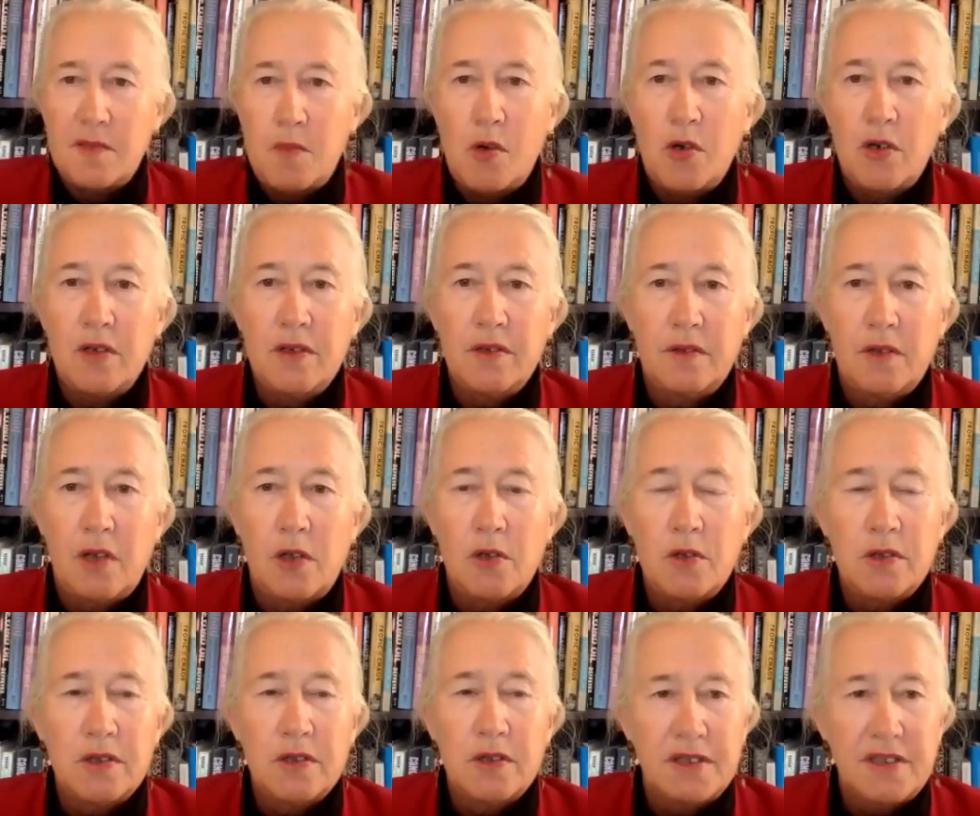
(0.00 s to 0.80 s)
more
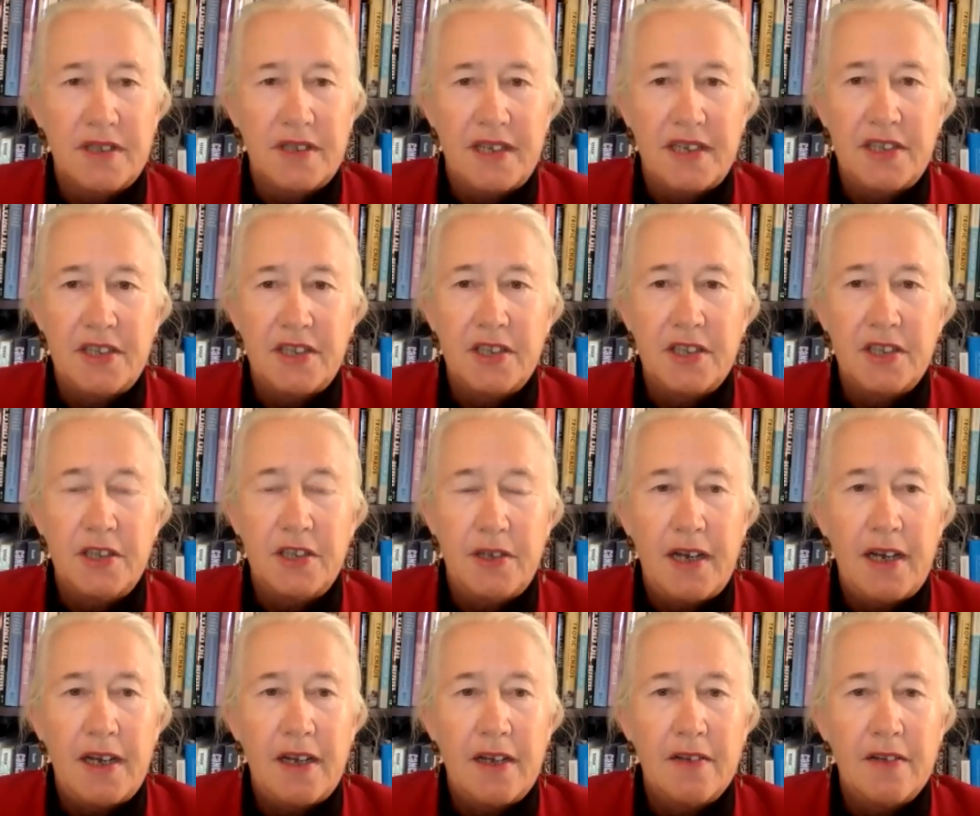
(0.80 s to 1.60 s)
localization you
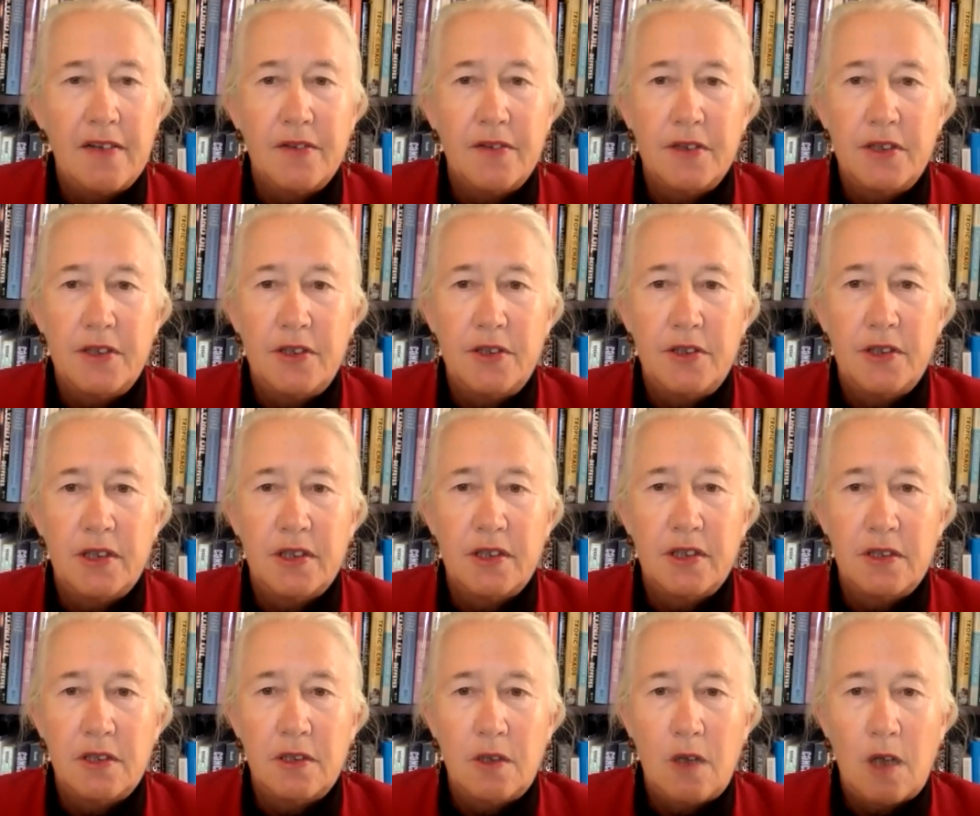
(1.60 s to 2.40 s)
have, and you
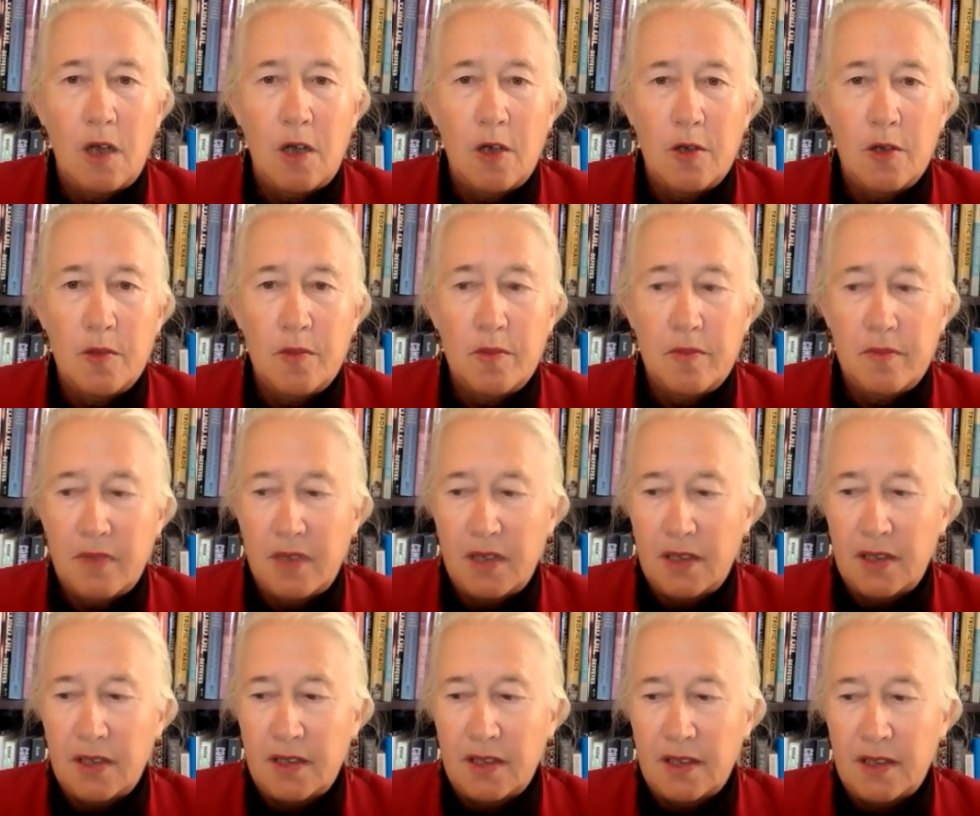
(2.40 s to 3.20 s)
can um,
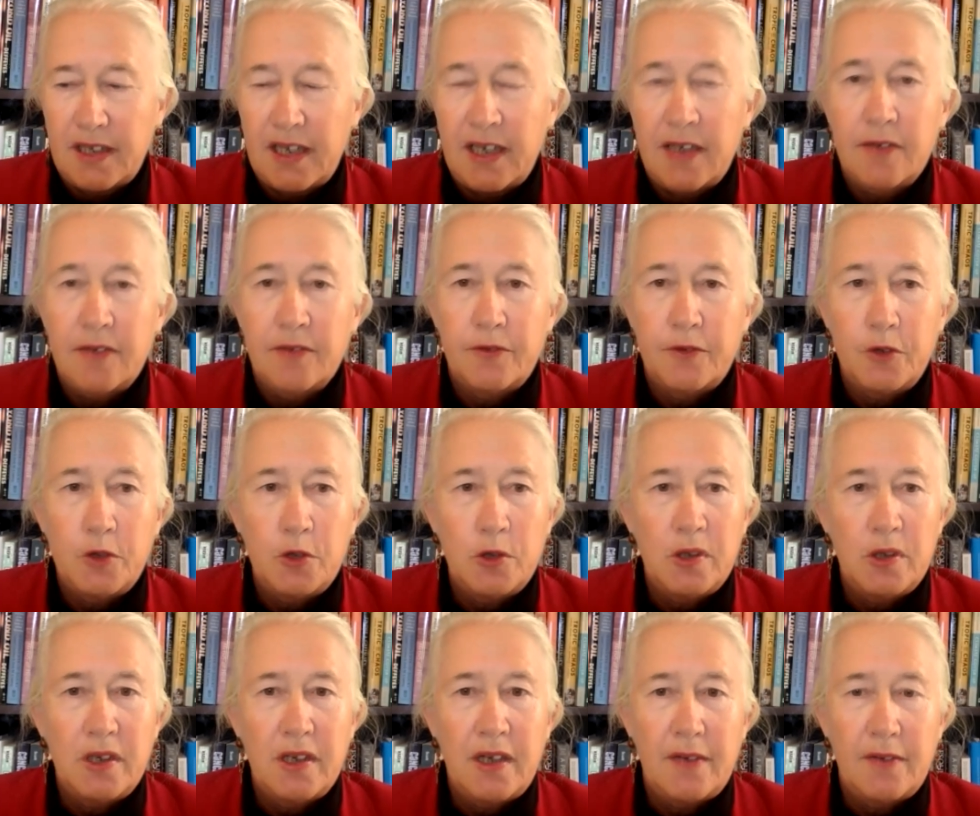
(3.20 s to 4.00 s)
get
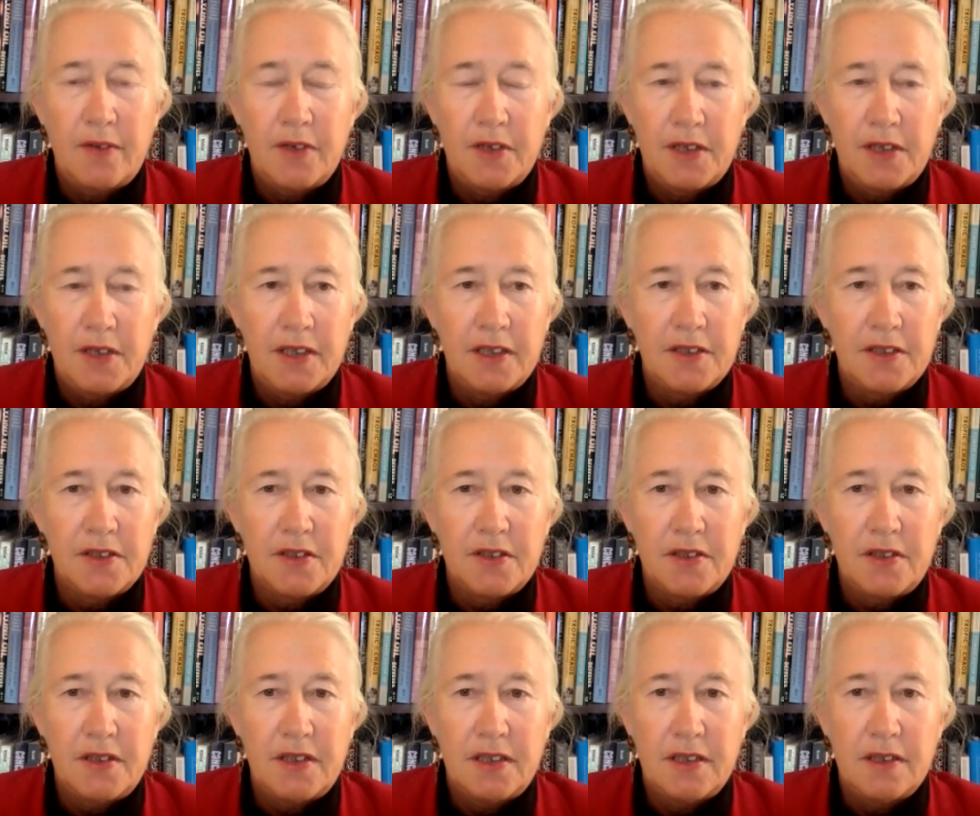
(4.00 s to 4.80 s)
food and everything else
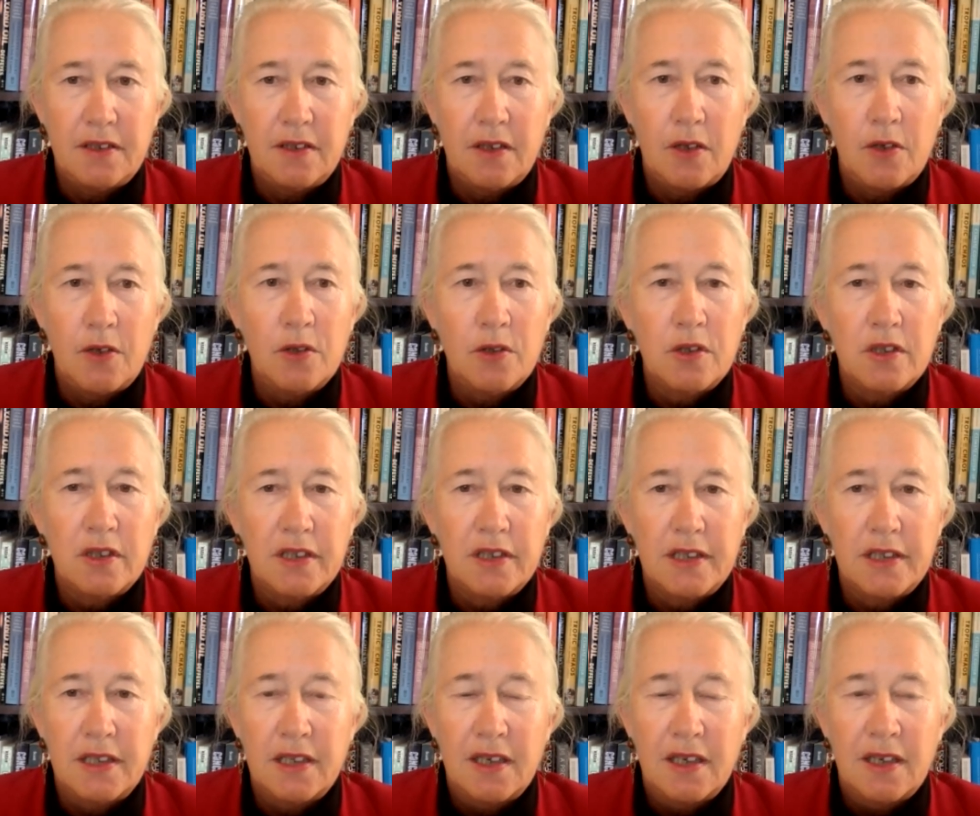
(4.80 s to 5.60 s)
you need
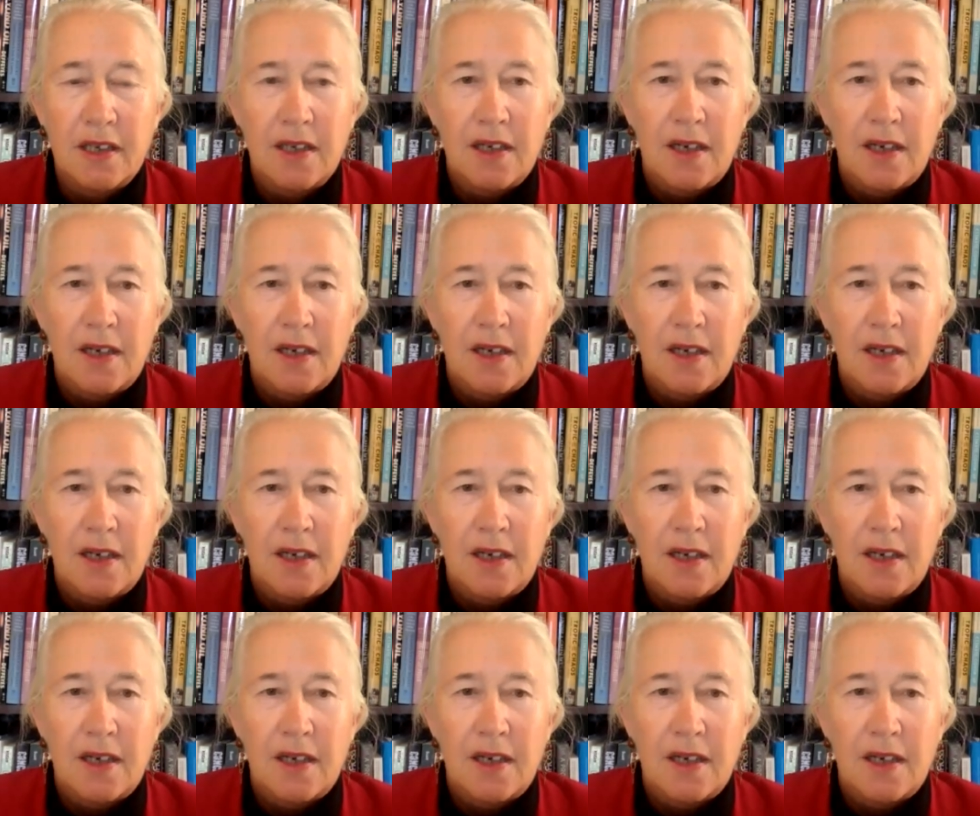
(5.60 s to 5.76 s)
locally.